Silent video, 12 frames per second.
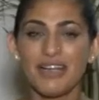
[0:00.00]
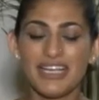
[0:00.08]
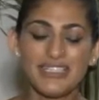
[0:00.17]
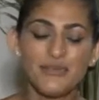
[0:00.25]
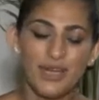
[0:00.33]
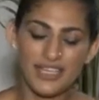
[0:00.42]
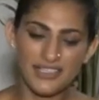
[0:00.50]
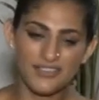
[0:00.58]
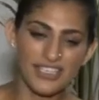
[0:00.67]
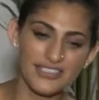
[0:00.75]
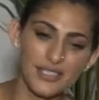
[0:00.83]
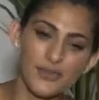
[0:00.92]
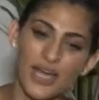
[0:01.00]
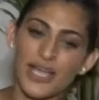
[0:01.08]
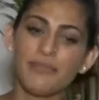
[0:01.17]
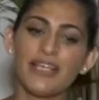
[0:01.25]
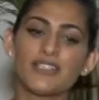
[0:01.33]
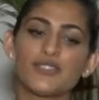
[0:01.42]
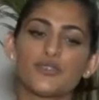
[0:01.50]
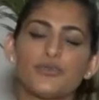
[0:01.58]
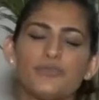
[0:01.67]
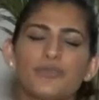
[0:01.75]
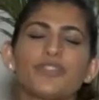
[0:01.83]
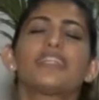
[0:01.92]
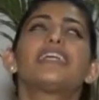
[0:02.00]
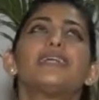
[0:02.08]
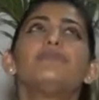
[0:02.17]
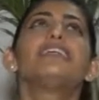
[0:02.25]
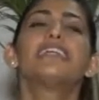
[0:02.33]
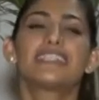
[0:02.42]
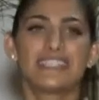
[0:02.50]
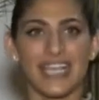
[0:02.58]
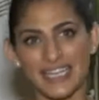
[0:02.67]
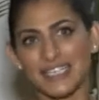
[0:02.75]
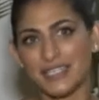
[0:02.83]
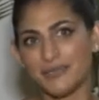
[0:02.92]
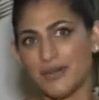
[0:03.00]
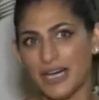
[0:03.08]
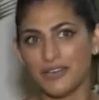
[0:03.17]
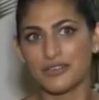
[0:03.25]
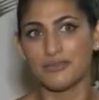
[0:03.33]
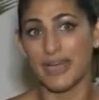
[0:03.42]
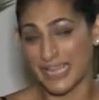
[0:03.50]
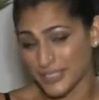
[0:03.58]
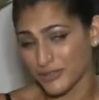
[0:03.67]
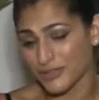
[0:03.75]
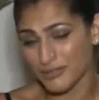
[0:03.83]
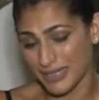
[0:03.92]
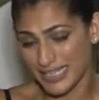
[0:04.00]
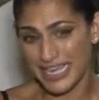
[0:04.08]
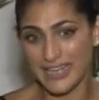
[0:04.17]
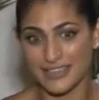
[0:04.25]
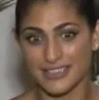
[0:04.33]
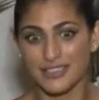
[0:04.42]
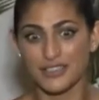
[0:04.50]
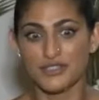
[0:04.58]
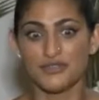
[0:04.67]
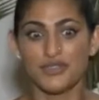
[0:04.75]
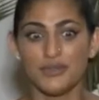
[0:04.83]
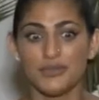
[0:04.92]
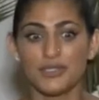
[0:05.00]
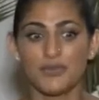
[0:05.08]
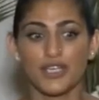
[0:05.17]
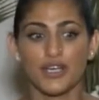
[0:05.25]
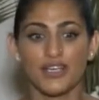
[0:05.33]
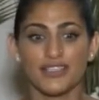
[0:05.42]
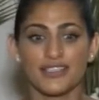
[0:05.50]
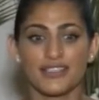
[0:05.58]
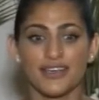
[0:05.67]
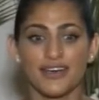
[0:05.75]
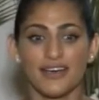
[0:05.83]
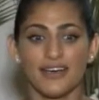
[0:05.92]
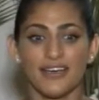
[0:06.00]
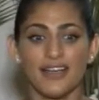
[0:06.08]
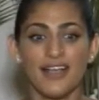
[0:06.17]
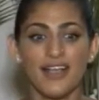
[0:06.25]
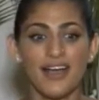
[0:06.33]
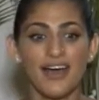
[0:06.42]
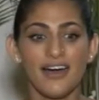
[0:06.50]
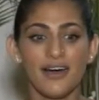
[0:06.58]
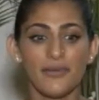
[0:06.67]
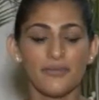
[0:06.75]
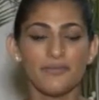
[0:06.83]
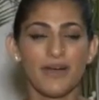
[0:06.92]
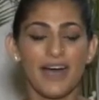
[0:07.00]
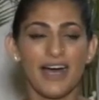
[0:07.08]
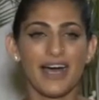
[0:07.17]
Well, I think one reason why I'm like supremely excited about my role, my character in this film is because I'm